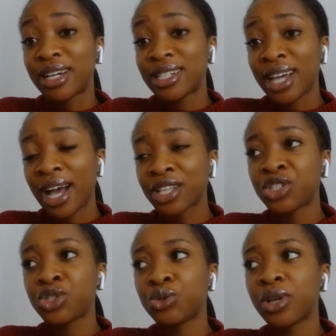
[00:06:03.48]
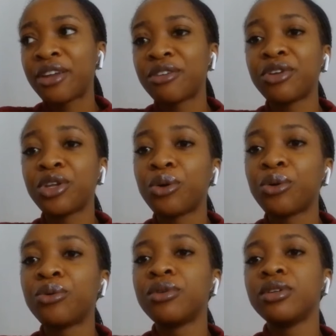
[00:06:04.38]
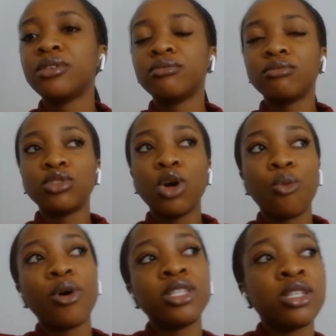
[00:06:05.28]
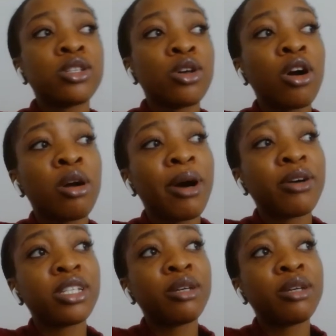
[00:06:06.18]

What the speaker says: attached to kind of, not wanting to talk about it,